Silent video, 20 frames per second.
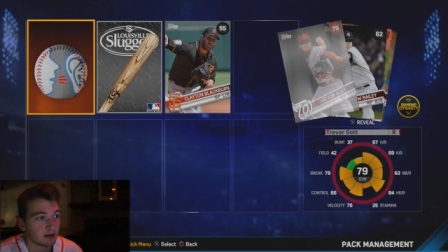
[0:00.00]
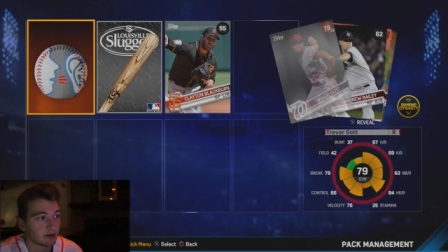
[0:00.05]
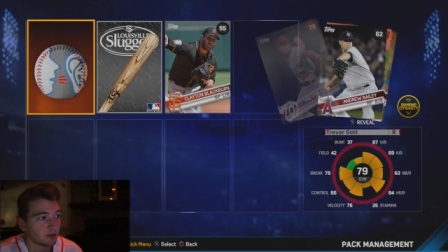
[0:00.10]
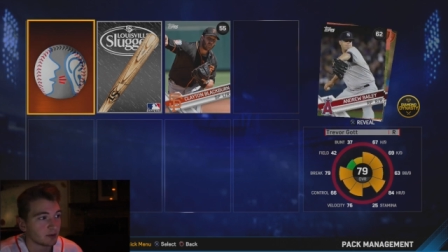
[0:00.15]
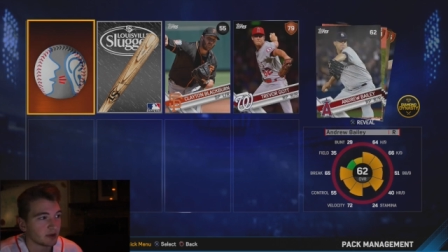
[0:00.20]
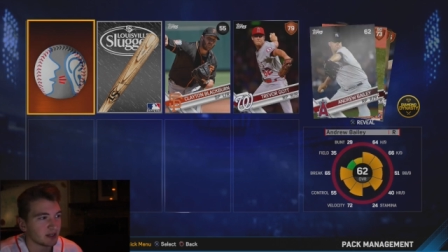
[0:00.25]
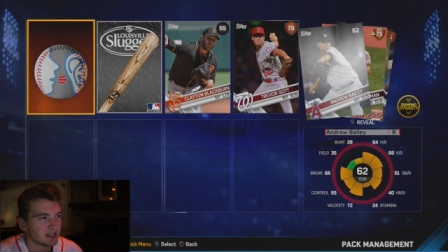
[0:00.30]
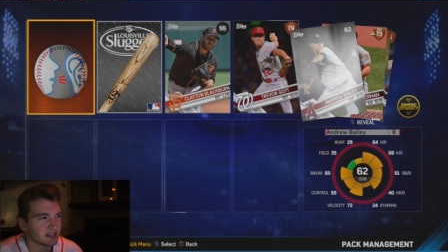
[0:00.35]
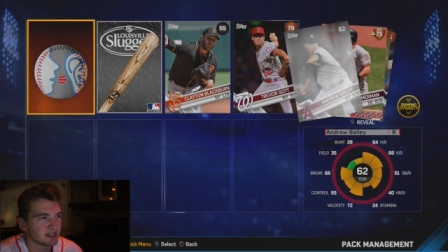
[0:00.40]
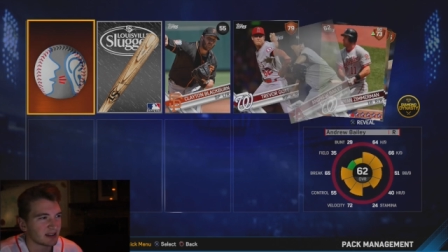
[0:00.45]

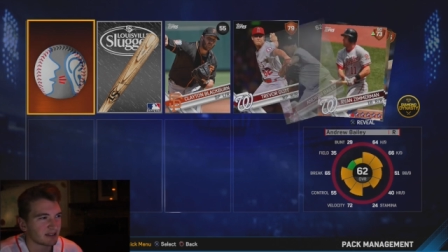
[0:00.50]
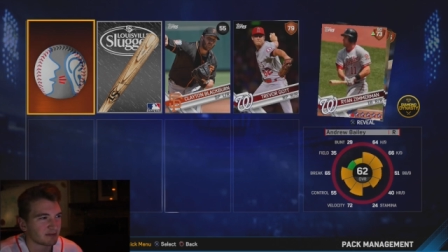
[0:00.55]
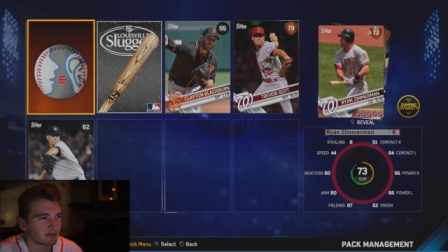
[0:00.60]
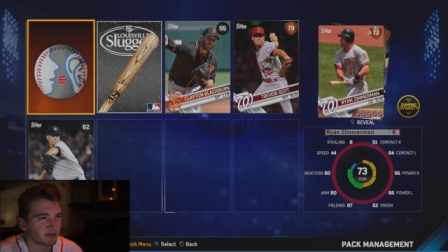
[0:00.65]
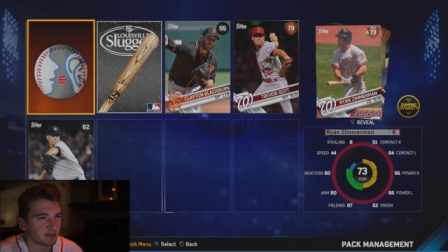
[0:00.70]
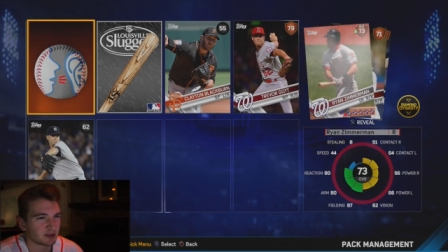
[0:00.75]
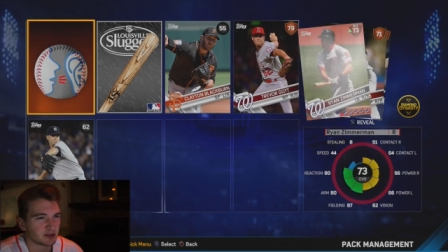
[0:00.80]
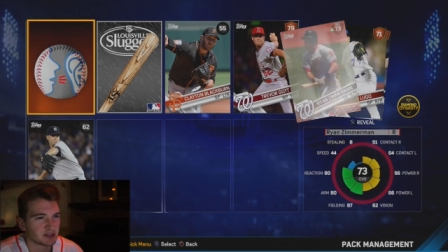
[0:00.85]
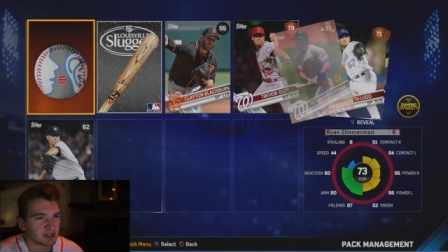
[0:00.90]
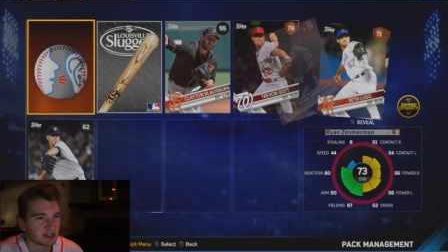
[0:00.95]
What is that
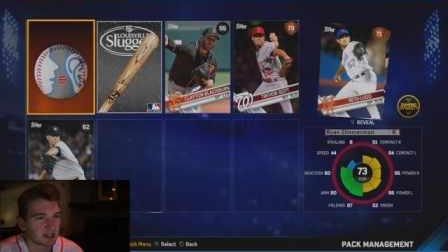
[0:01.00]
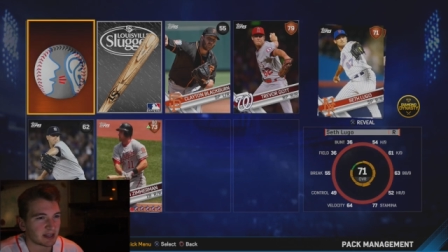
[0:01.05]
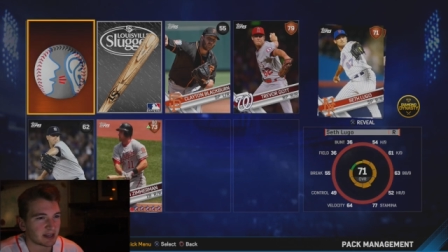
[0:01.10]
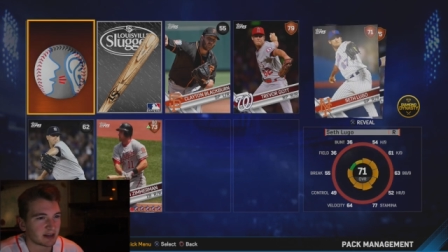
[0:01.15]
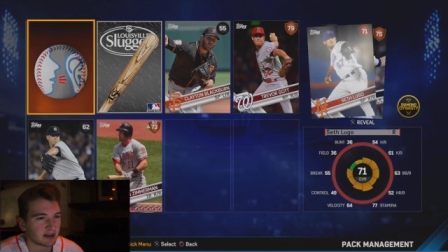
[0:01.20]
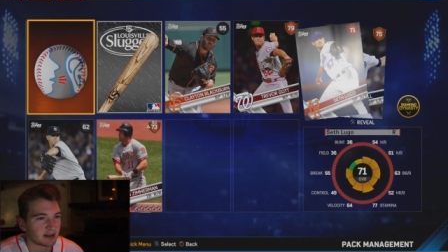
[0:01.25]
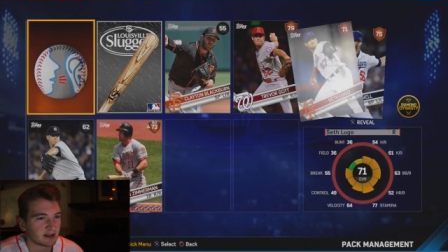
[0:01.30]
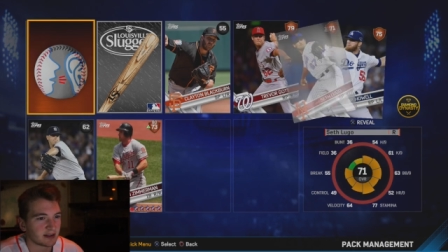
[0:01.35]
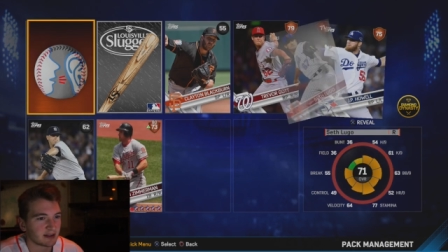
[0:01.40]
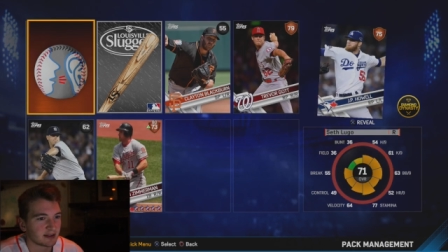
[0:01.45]
first
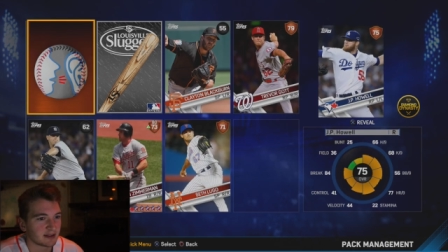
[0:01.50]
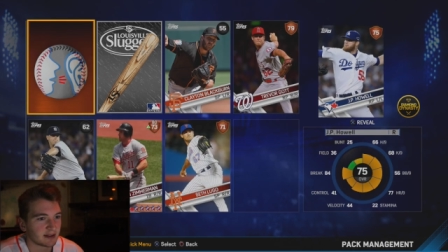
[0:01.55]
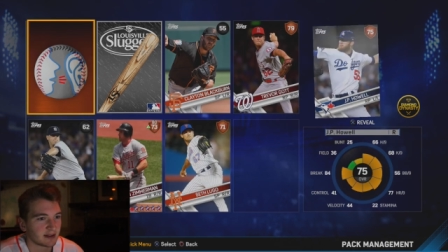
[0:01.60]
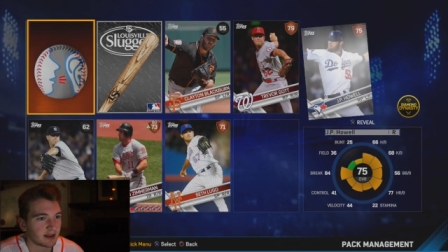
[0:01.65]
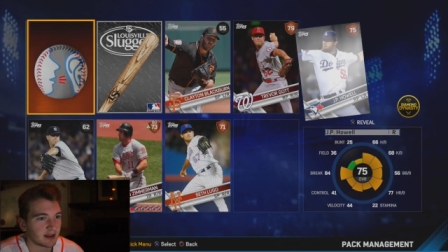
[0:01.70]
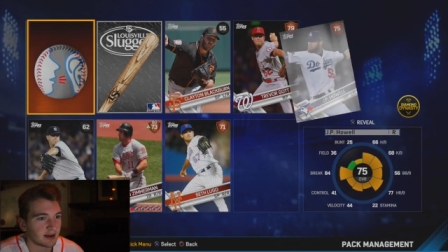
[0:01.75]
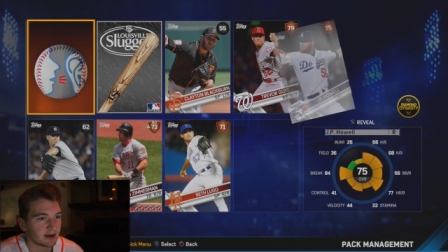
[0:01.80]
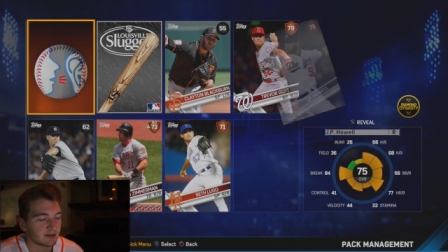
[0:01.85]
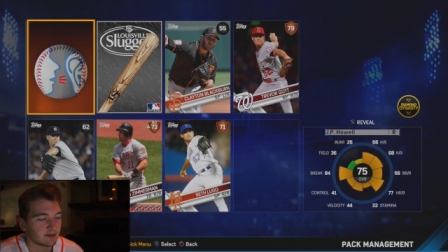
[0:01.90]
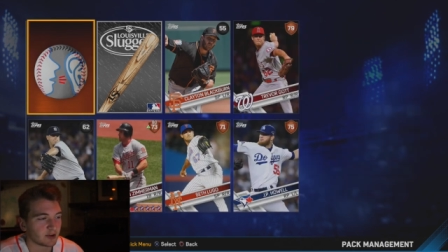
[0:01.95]
thing?
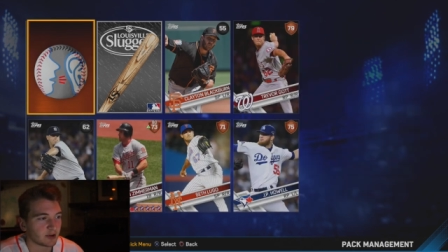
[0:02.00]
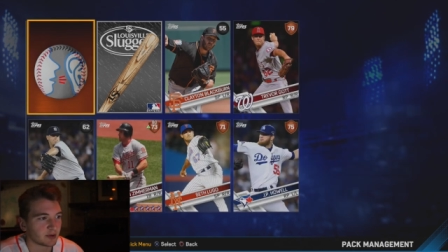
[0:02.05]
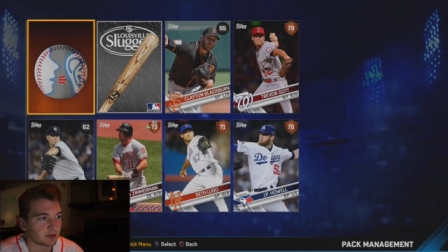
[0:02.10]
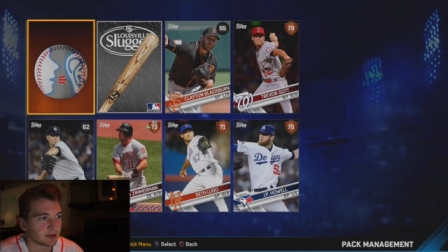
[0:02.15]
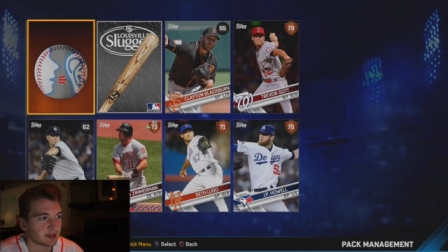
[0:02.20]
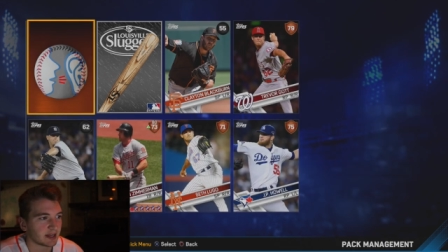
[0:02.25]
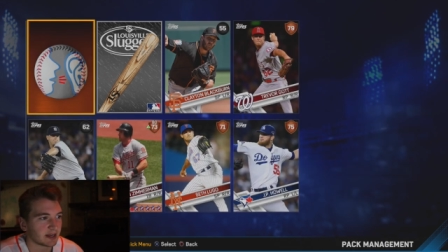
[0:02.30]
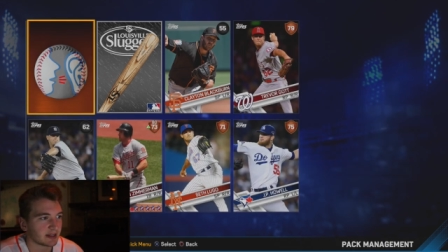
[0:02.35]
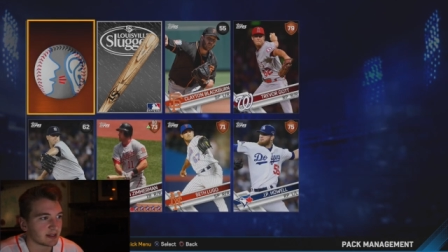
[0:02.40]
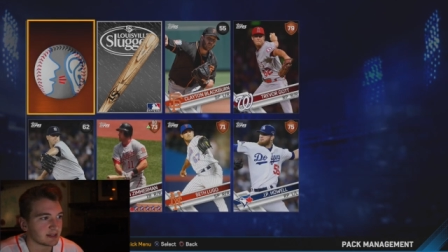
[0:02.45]
I don't even know
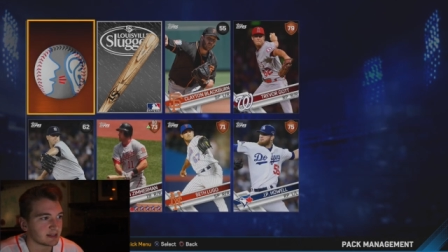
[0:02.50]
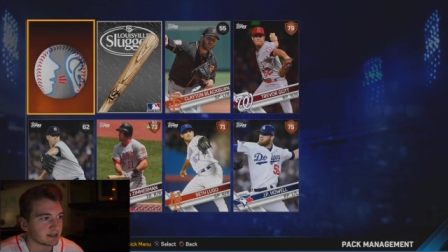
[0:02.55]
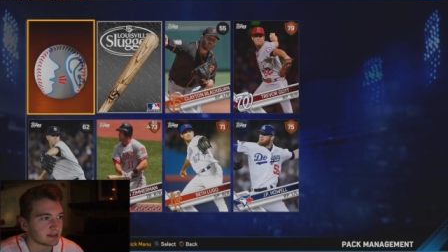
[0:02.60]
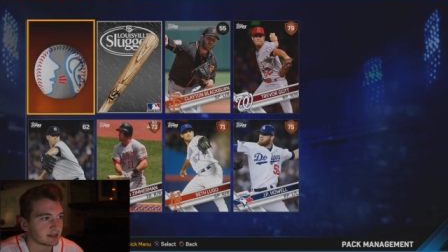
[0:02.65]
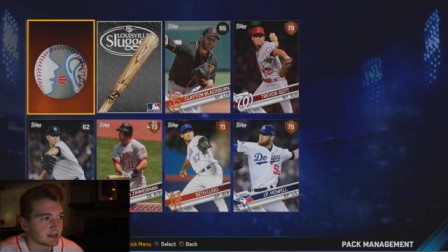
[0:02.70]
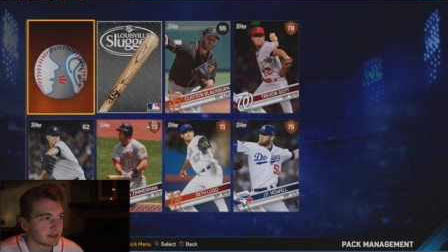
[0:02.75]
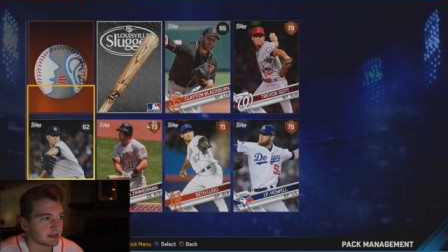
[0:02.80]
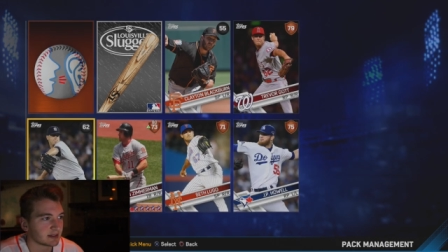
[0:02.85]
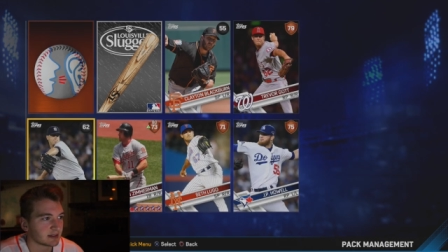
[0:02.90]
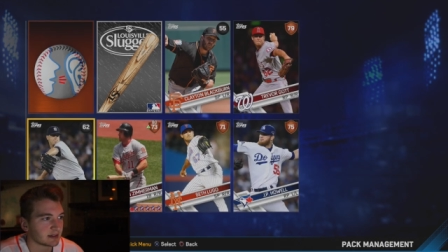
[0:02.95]
what that is.